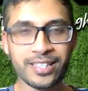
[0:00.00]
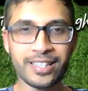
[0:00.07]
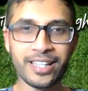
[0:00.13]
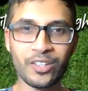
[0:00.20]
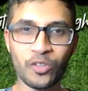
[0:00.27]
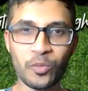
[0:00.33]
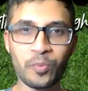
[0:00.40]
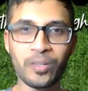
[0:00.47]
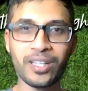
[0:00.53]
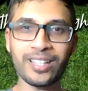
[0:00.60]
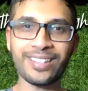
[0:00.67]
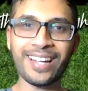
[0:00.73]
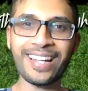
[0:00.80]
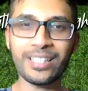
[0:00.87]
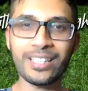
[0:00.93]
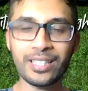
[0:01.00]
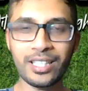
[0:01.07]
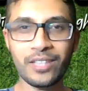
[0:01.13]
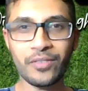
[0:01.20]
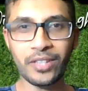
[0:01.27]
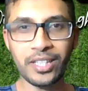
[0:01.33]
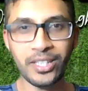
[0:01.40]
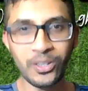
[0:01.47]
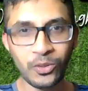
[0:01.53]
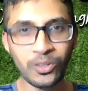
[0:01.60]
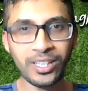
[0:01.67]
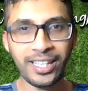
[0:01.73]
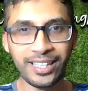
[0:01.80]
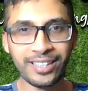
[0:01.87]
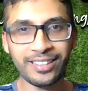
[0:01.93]
that opening 90 where they looked
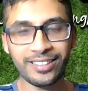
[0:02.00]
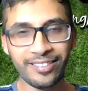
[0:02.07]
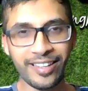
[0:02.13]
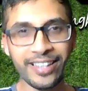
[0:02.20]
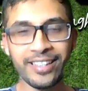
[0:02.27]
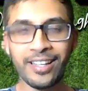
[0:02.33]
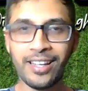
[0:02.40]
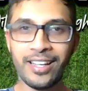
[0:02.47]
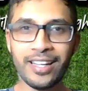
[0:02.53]
like a threat,